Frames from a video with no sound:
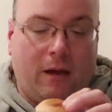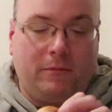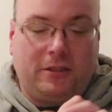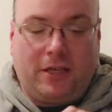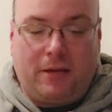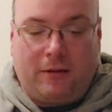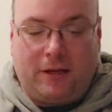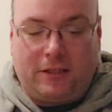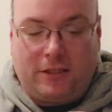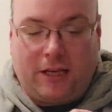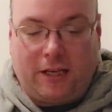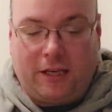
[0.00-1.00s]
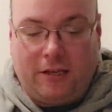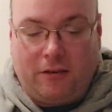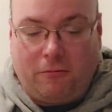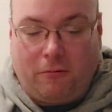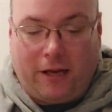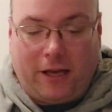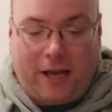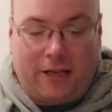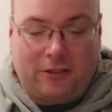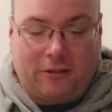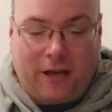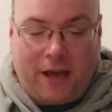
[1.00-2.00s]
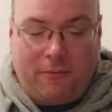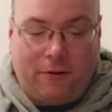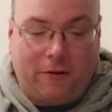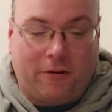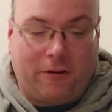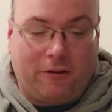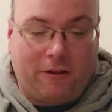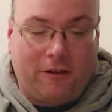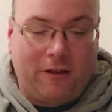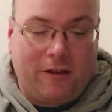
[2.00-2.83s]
going to take my second White Castle hamburger